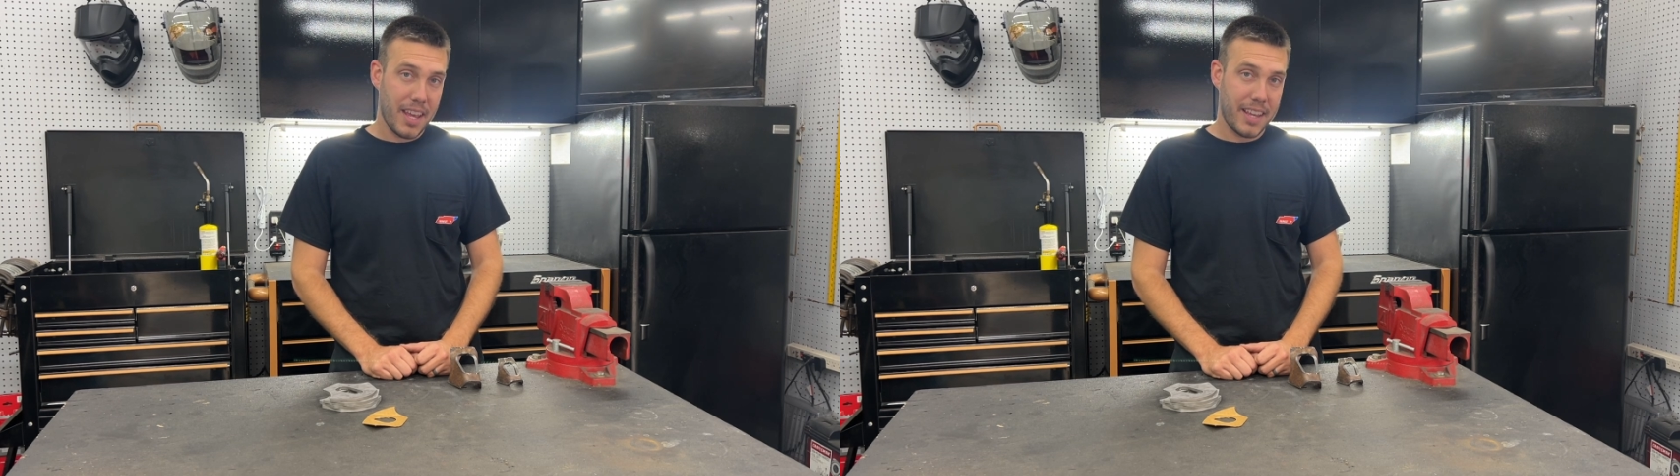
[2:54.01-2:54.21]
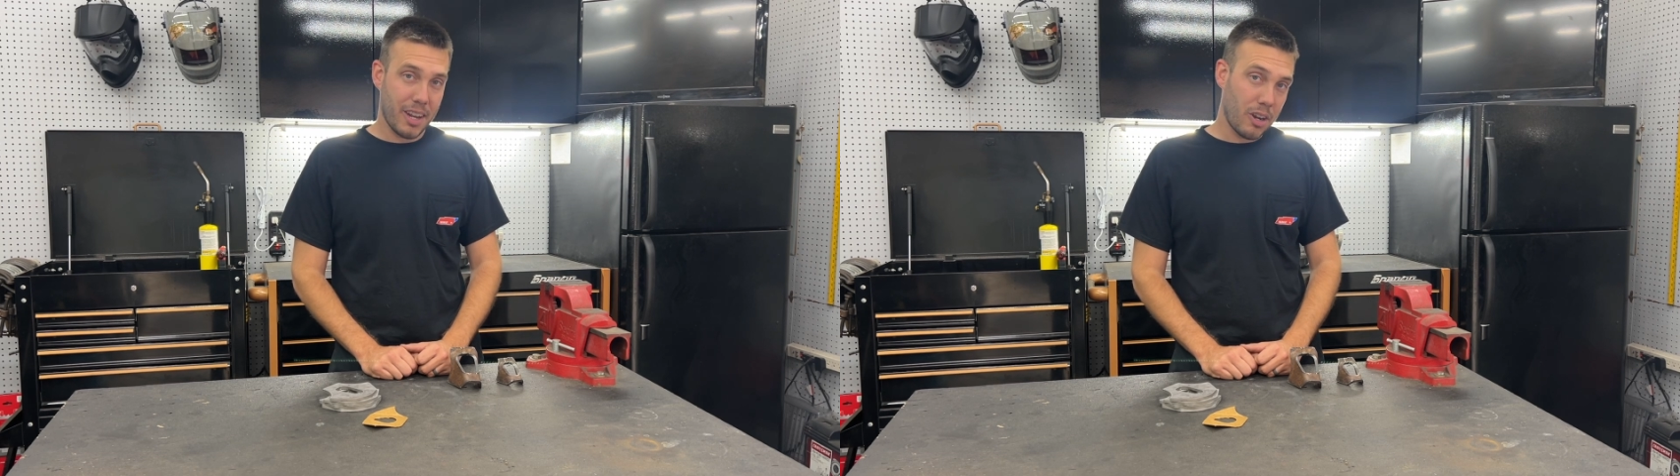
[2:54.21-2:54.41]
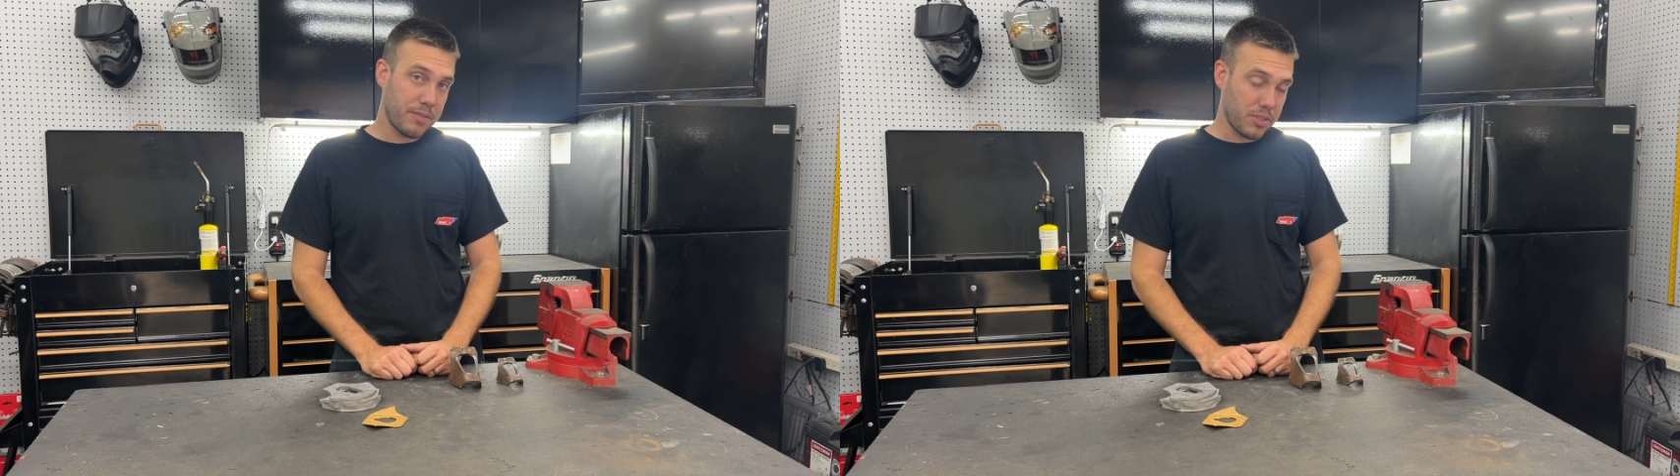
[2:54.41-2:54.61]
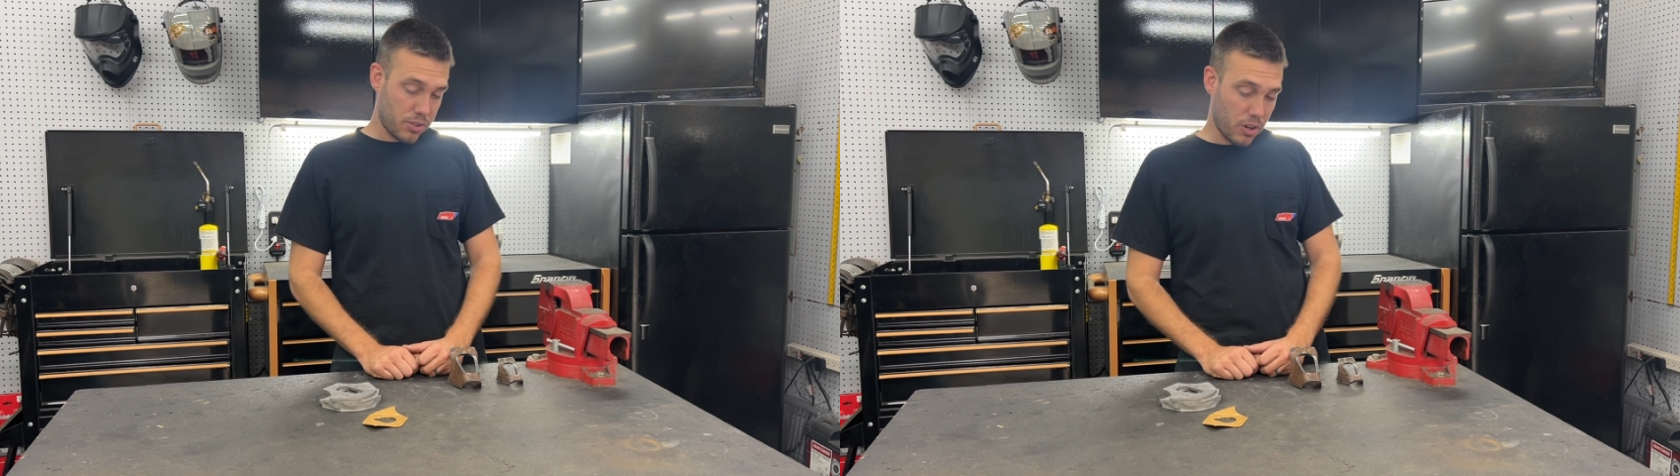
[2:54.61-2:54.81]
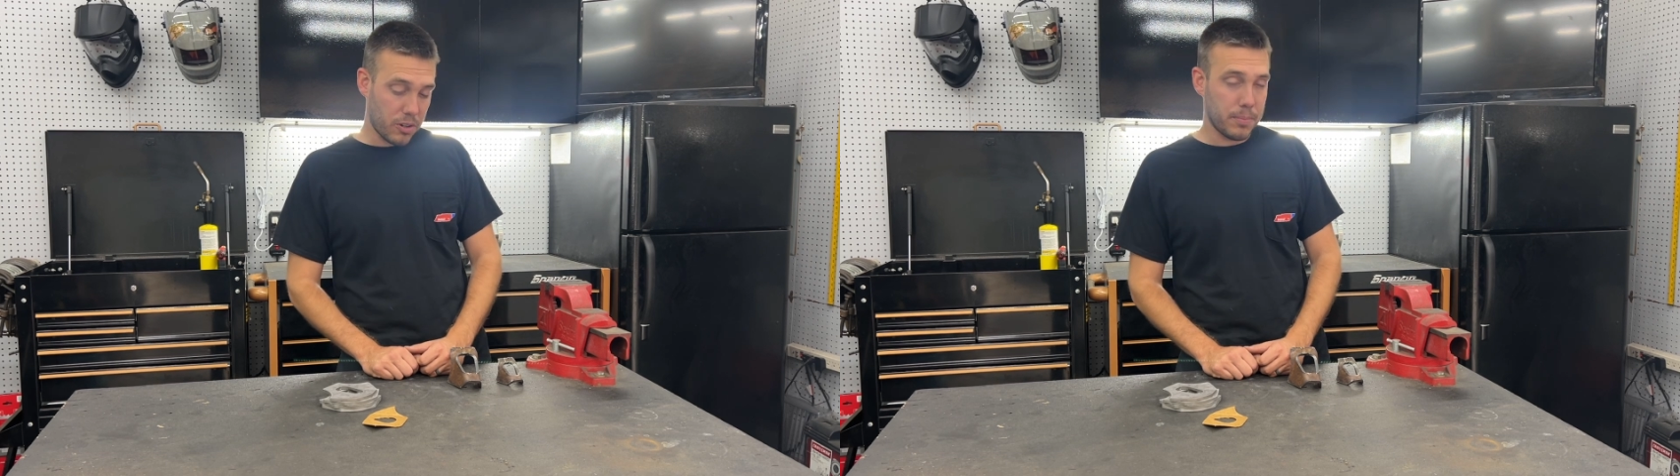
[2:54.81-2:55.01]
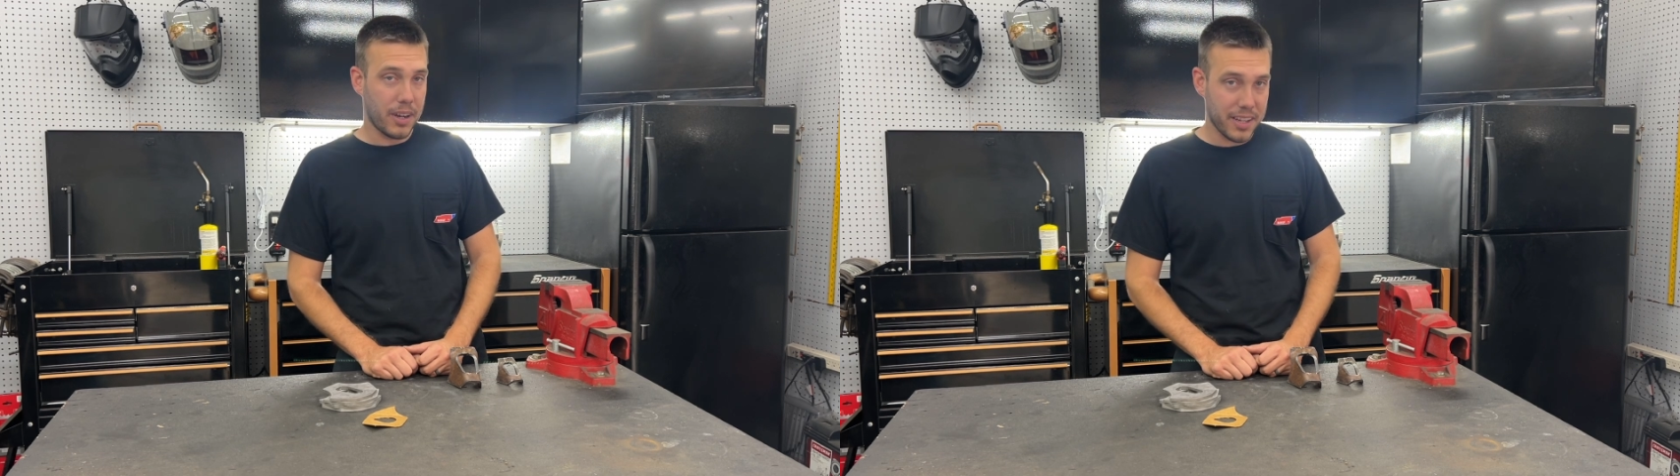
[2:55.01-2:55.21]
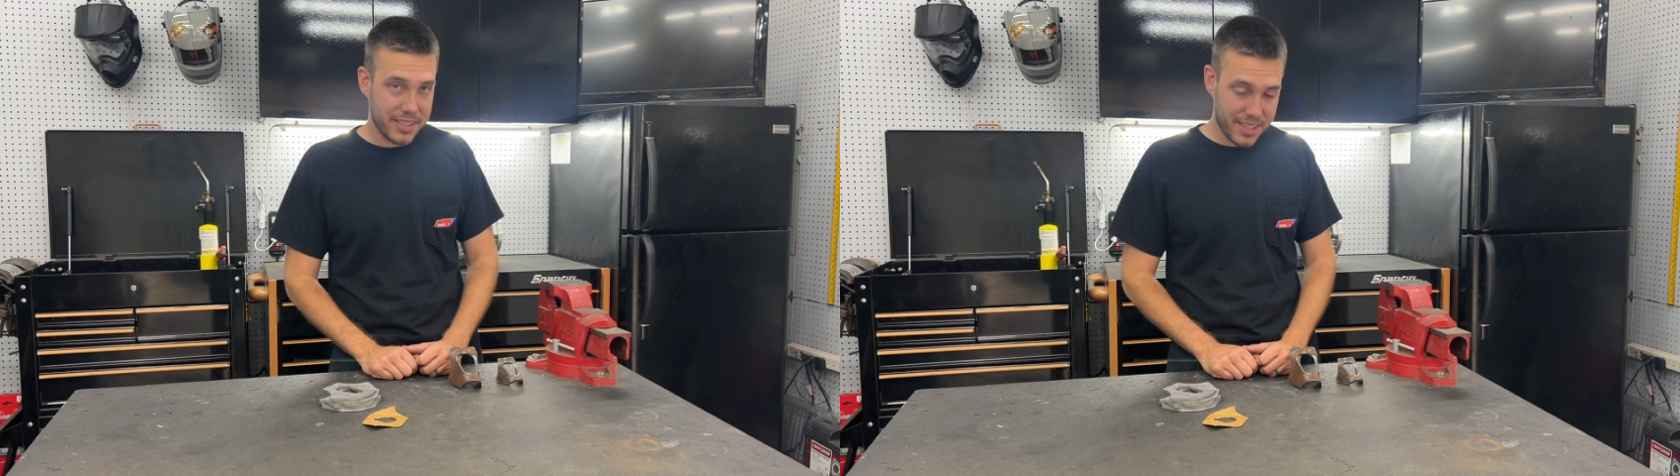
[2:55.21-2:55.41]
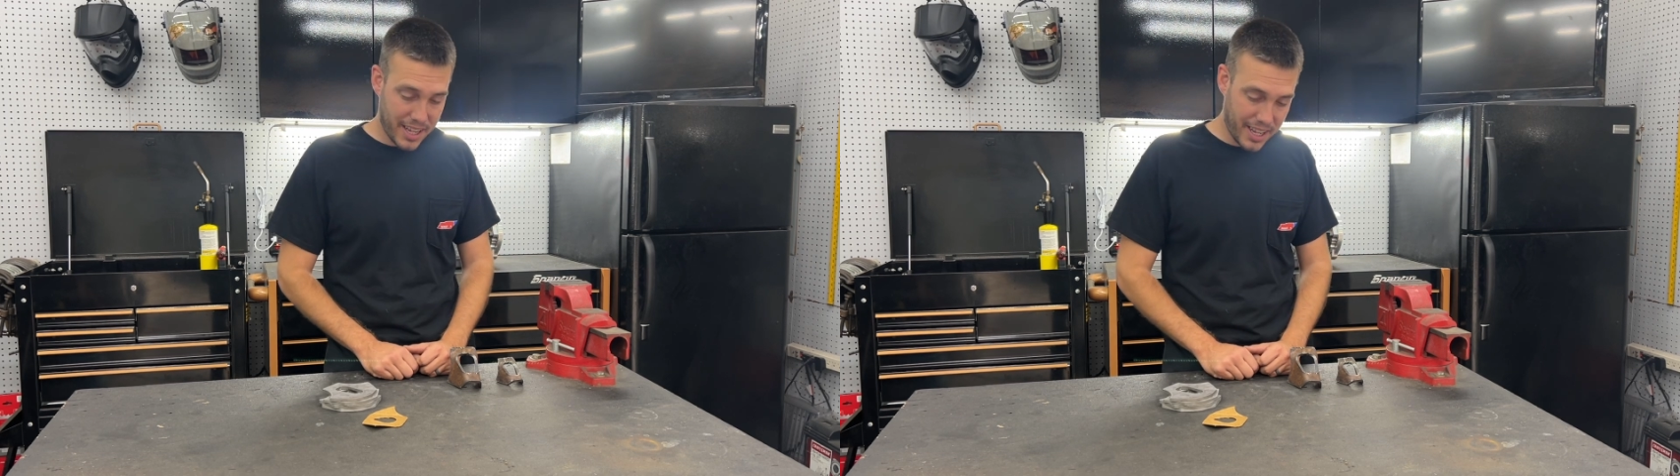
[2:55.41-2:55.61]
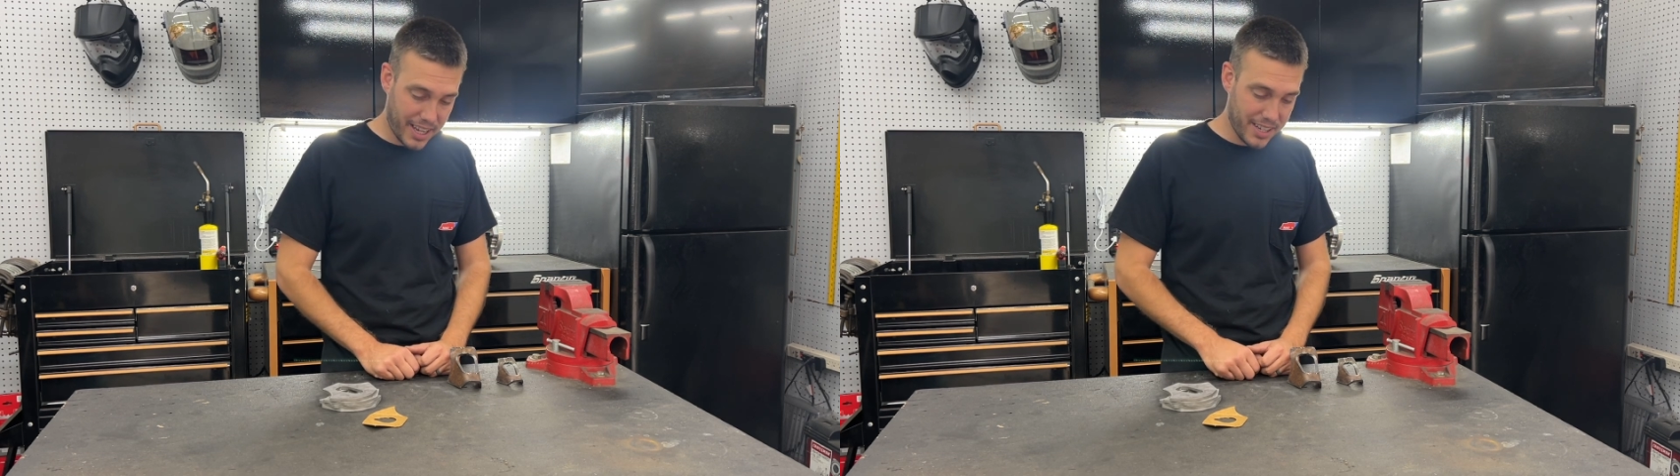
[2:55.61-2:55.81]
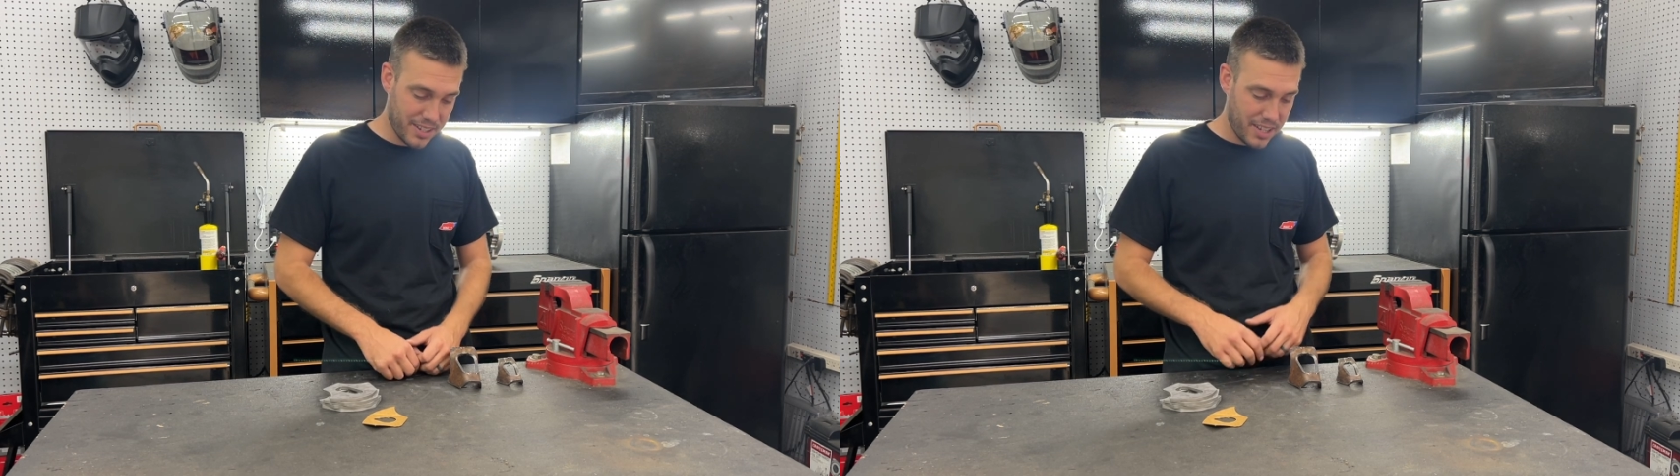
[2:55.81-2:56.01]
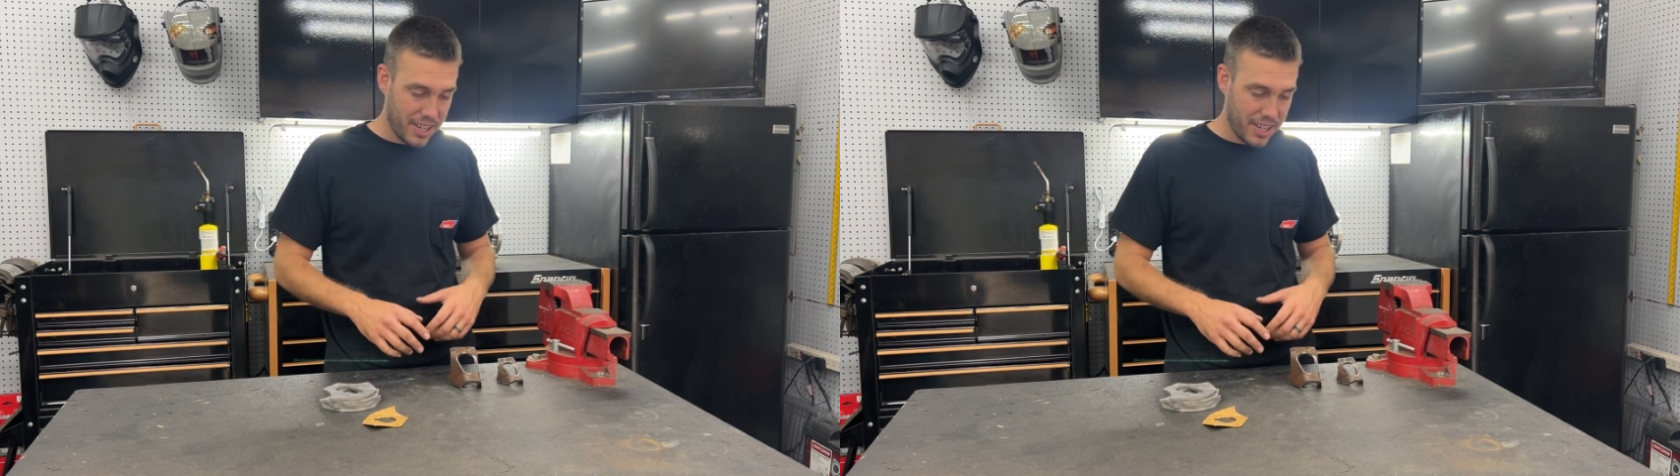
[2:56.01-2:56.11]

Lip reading: get off the struggle bus and